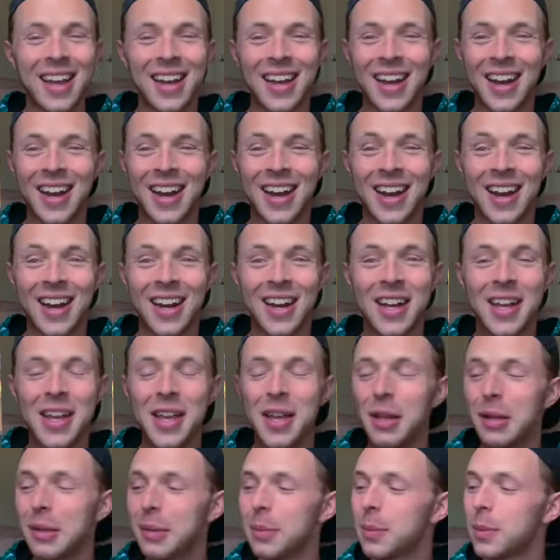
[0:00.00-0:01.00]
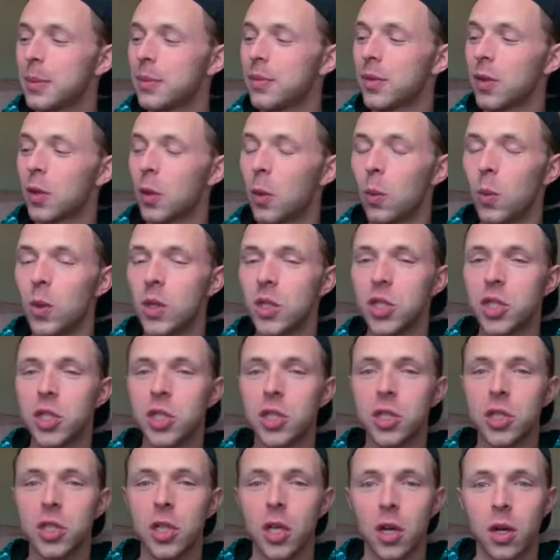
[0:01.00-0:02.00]
I was
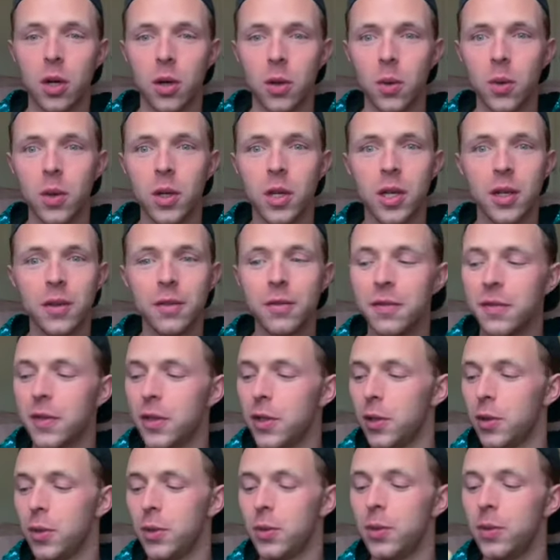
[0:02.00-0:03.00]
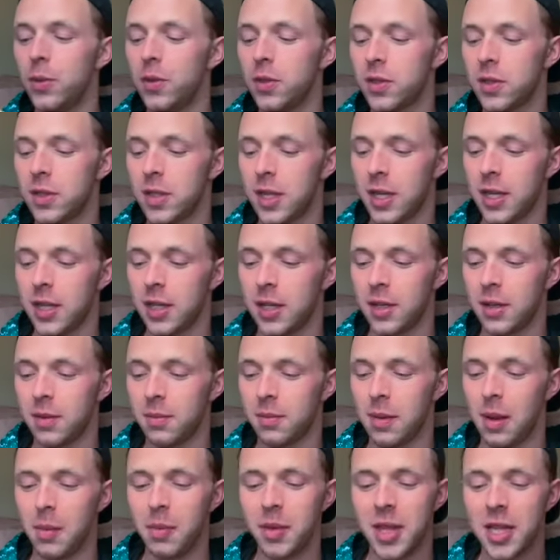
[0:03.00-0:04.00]
so confused, and
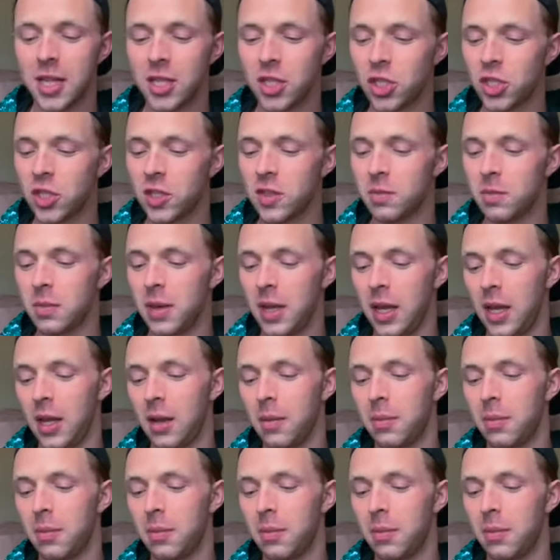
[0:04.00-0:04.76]
maybe that's just me,